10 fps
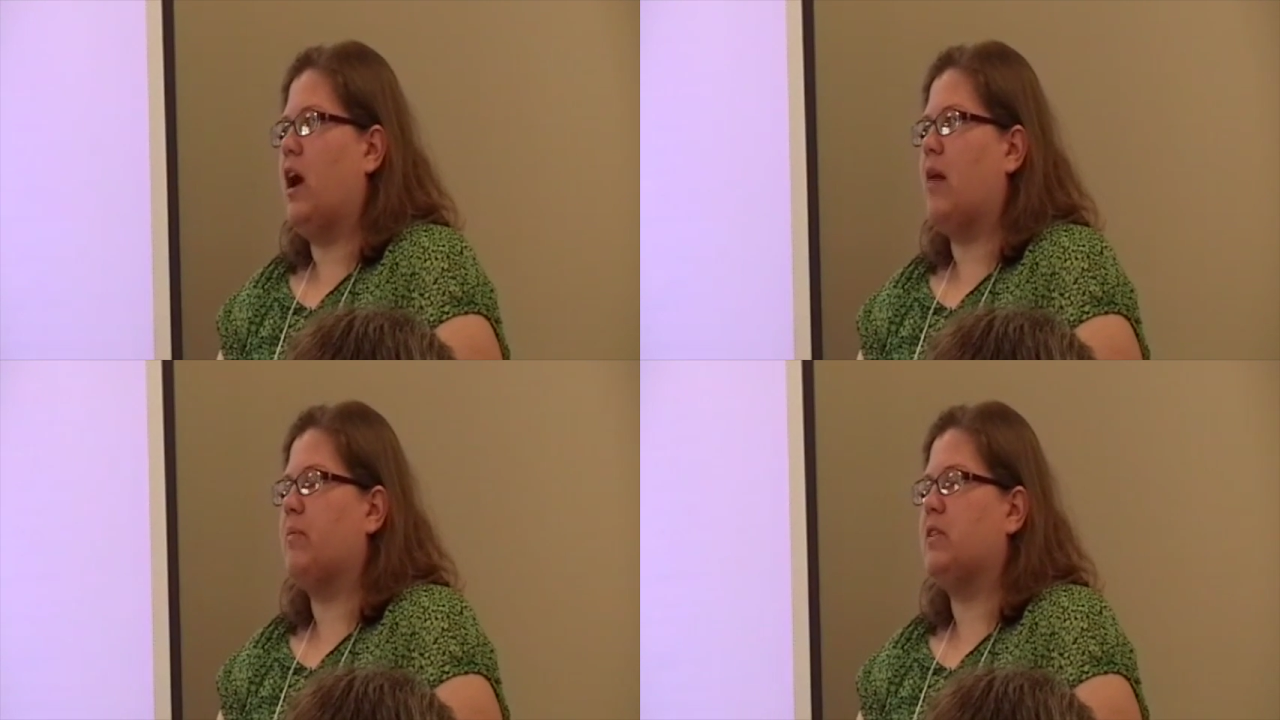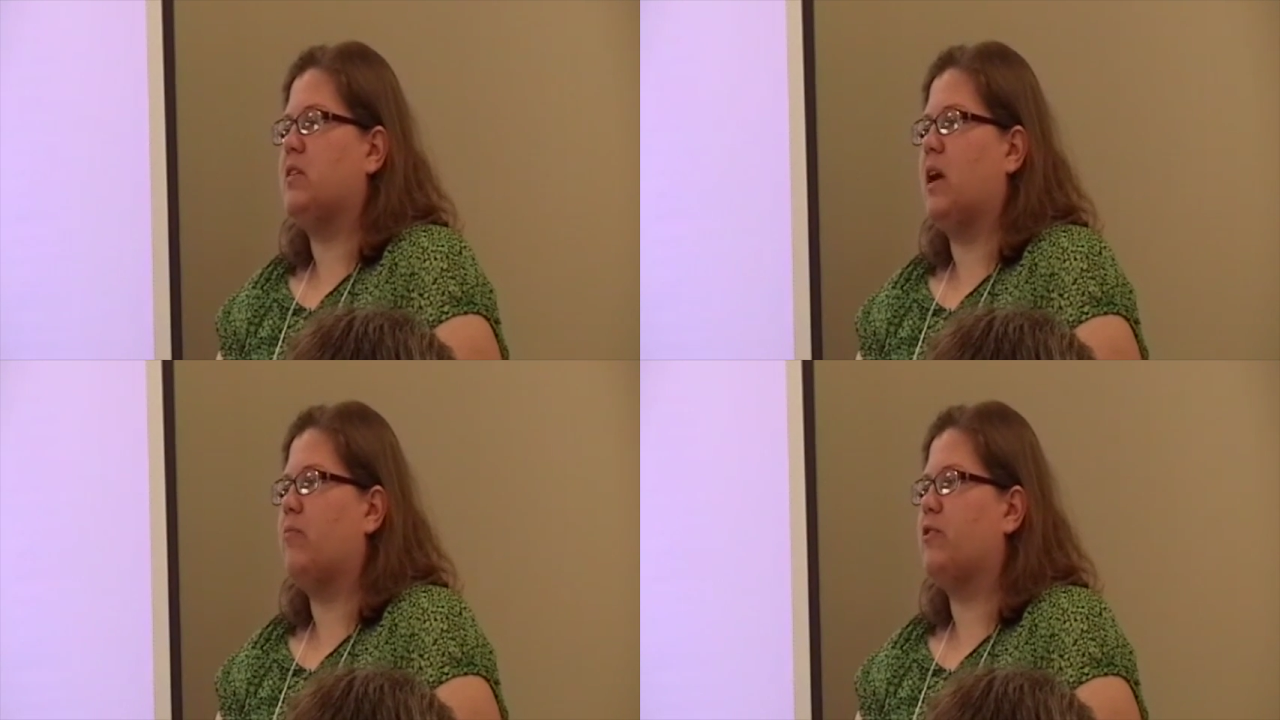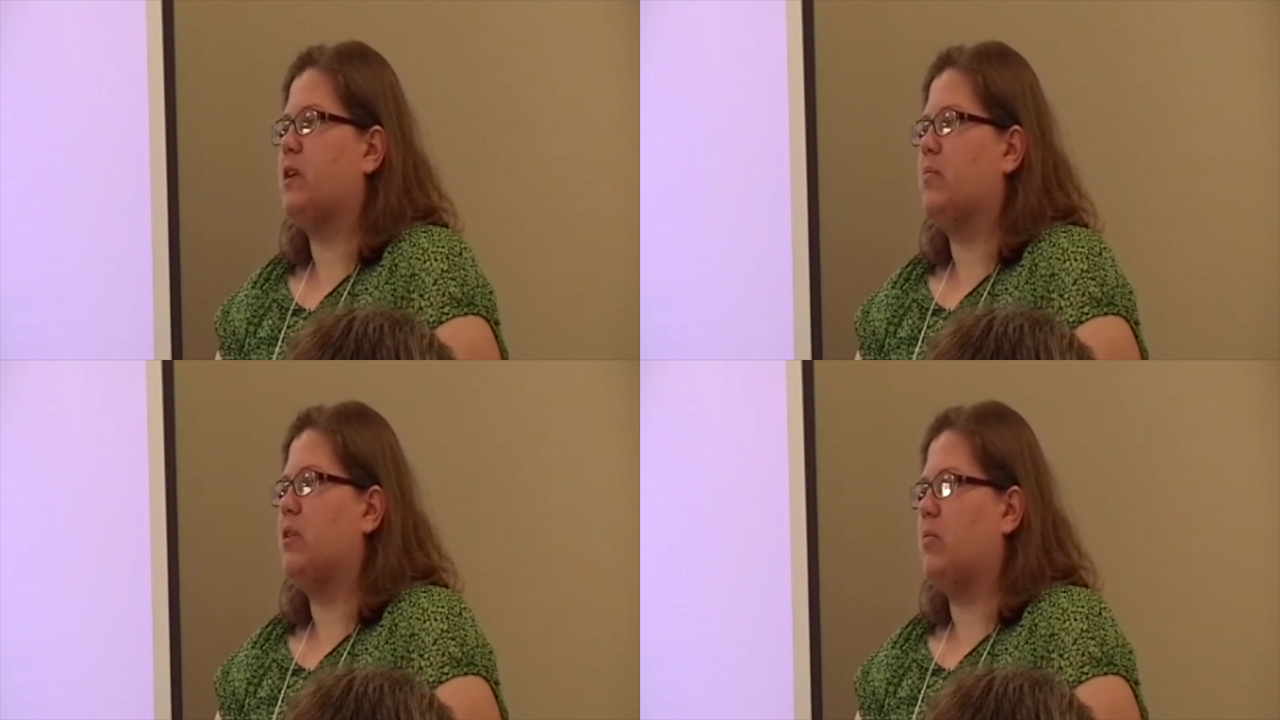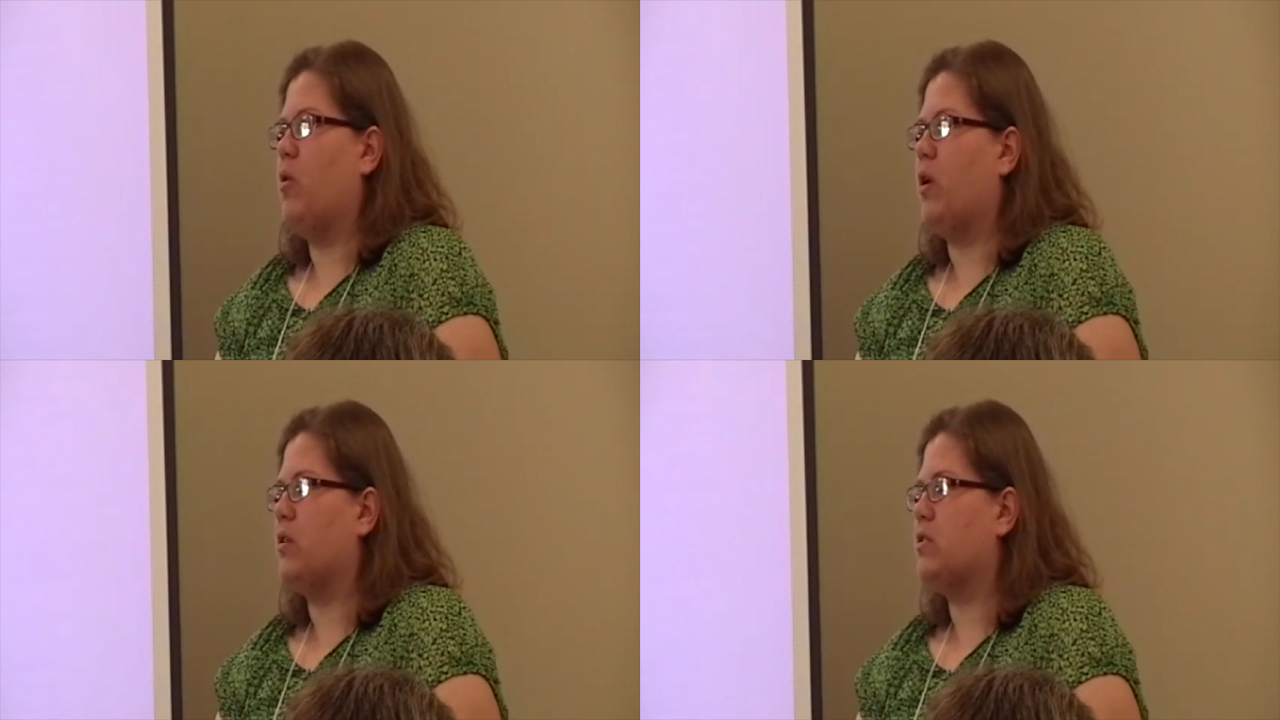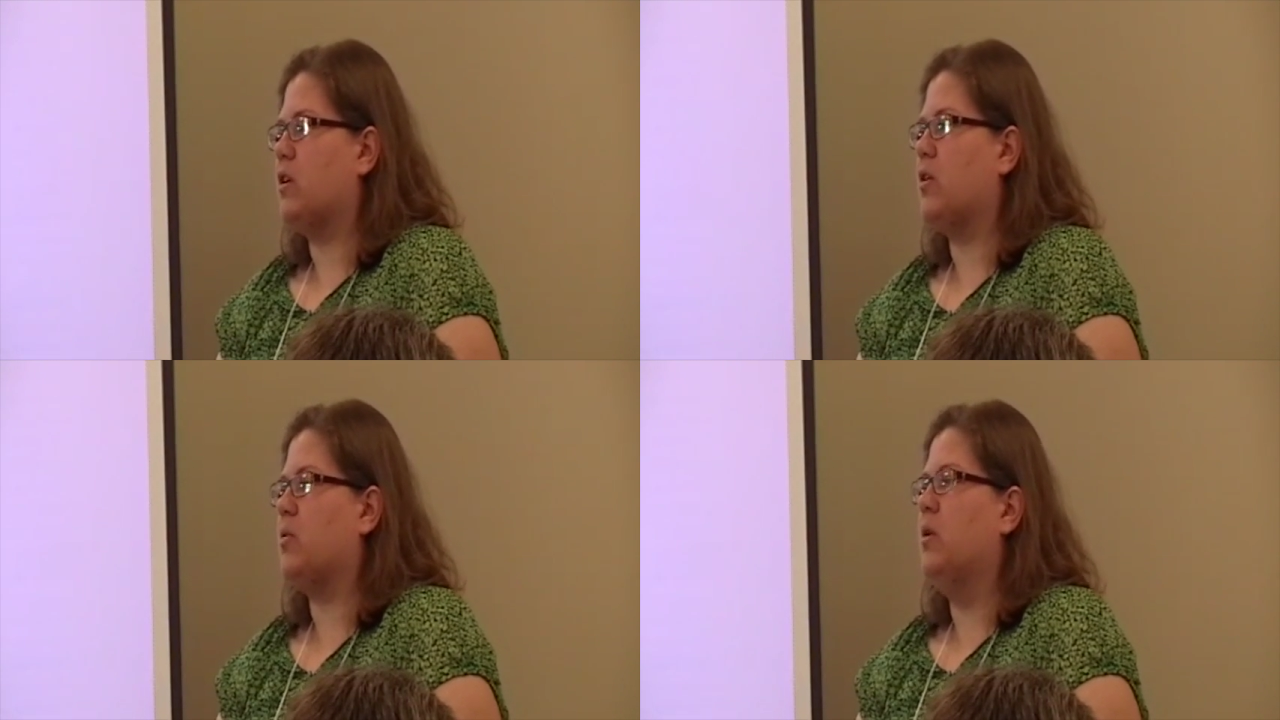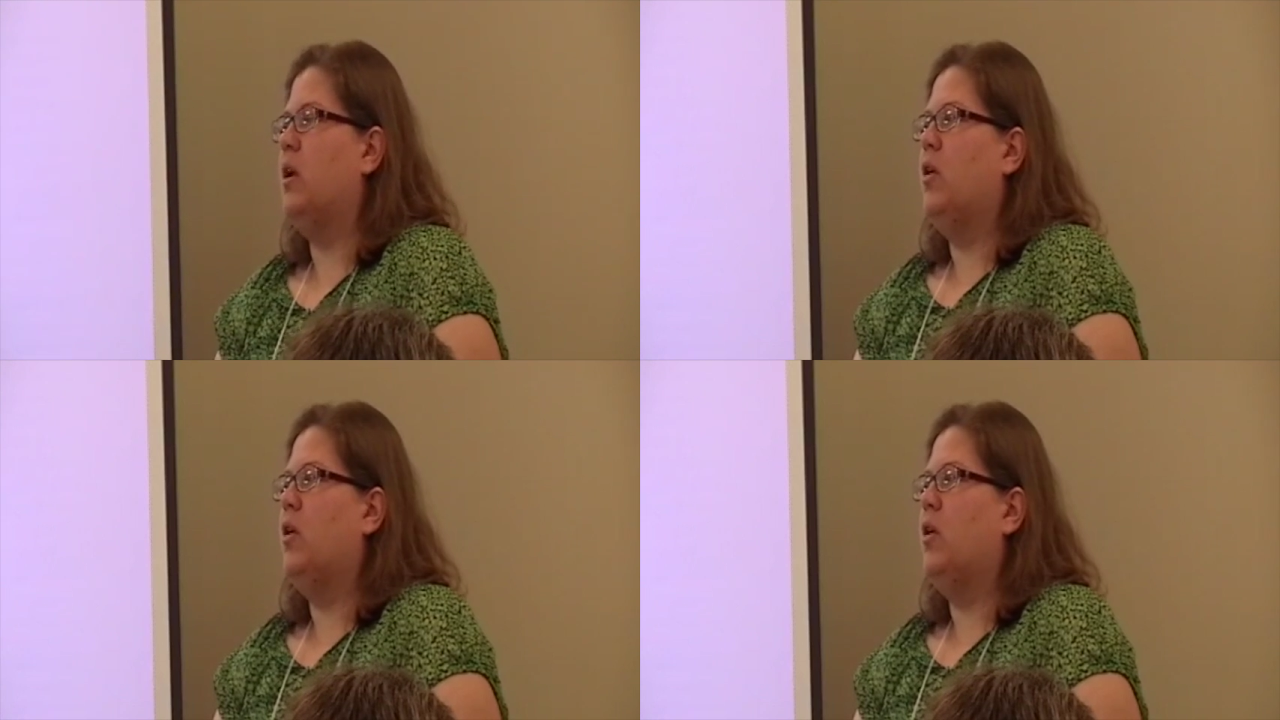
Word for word: Um, it's time for something more. So